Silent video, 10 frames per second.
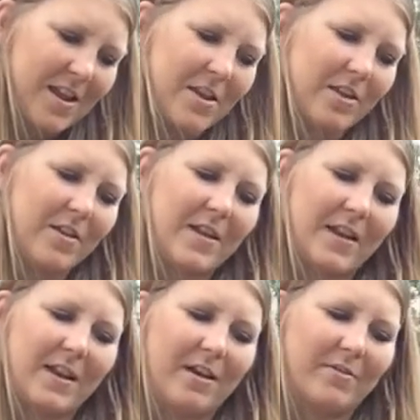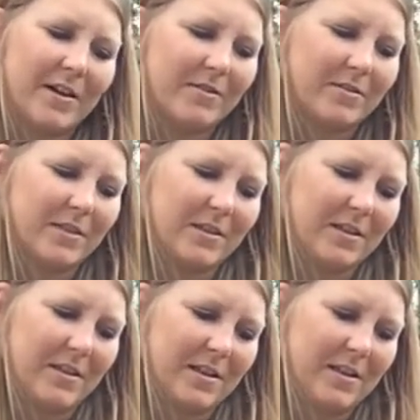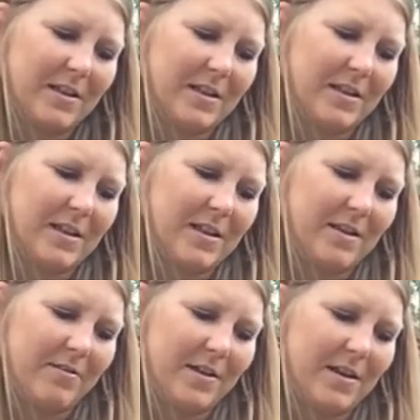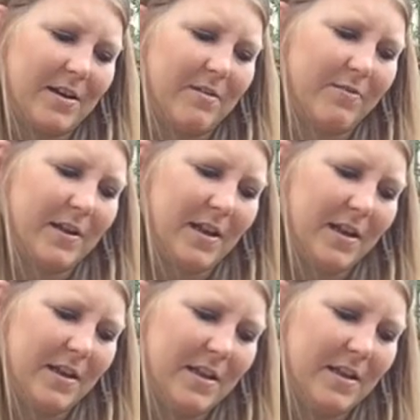You can then cut round. There we are, lovely.